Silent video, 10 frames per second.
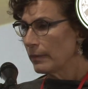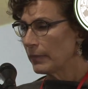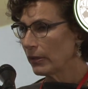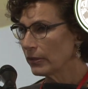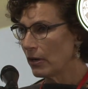
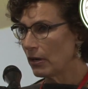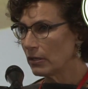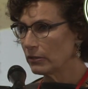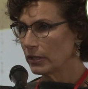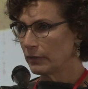
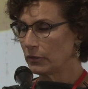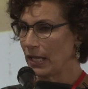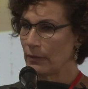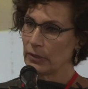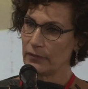Marinol will
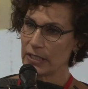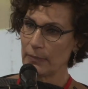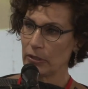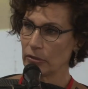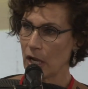get rid of some
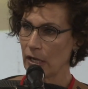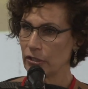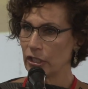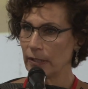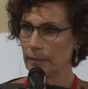of your
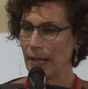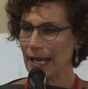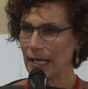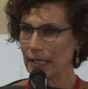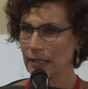nausea and
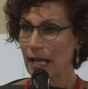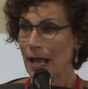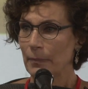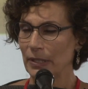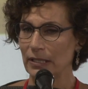pain,
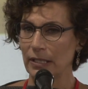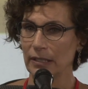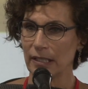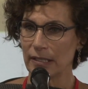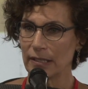but the,
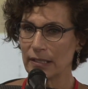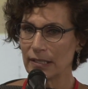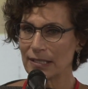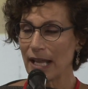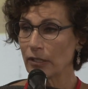the, the
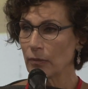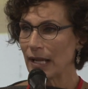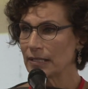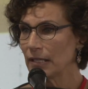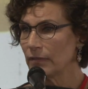
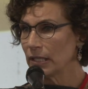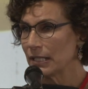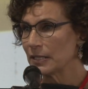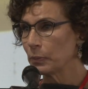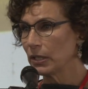
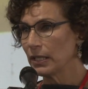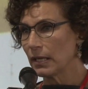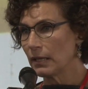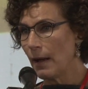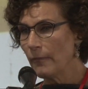psychoactivity is pretty
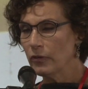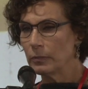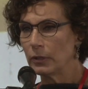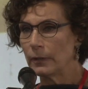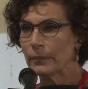
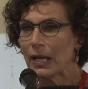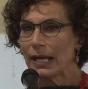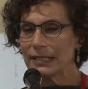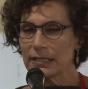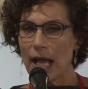uncomfortable.
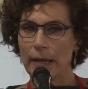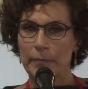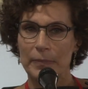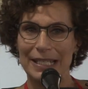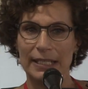It's
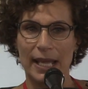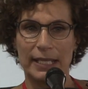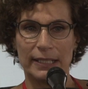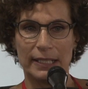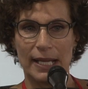not
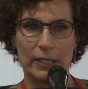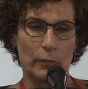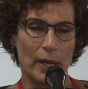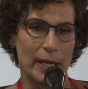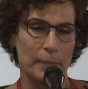mitigated in any
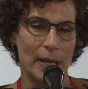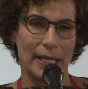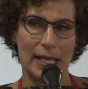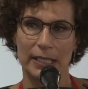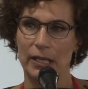way by
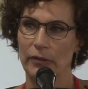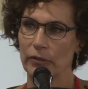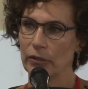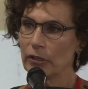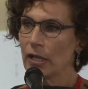any
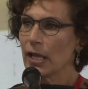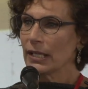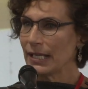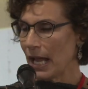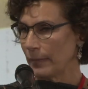other
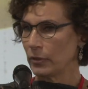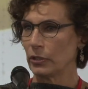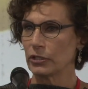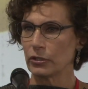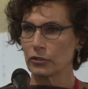
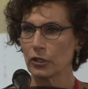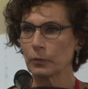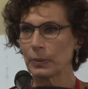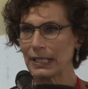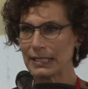cannabinoids or
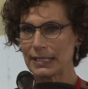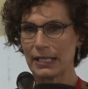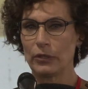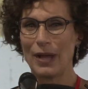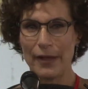terpenes
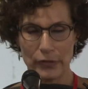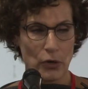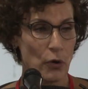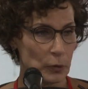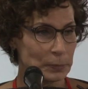like you have in
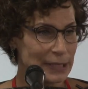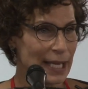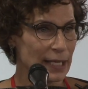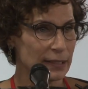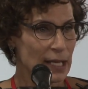a whole
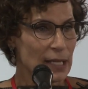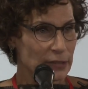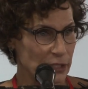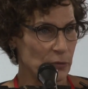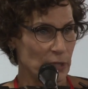plant,
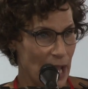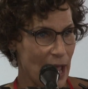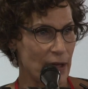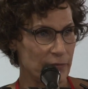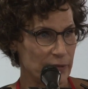like you would
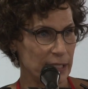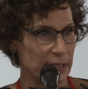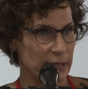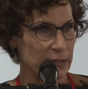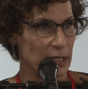have
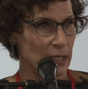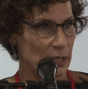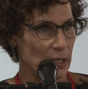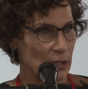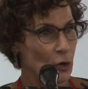in
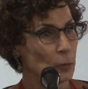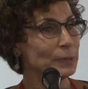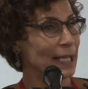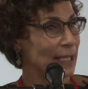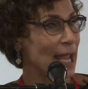uh, a whole
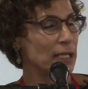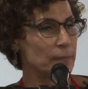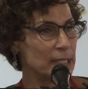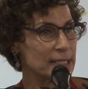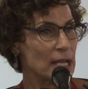plant
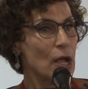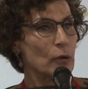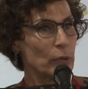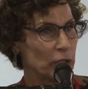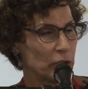cannabis,
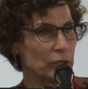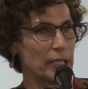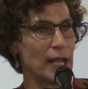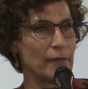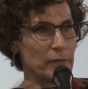where you're
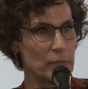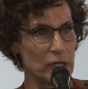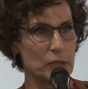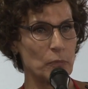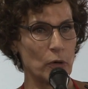going to have a
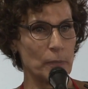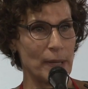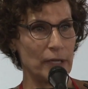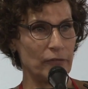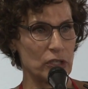much more
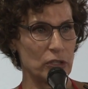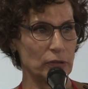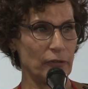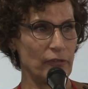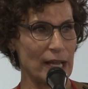
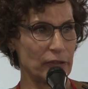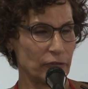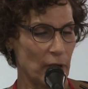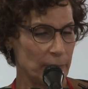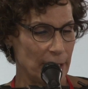beneficial effect
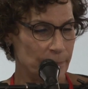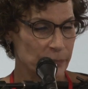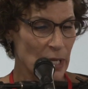from it.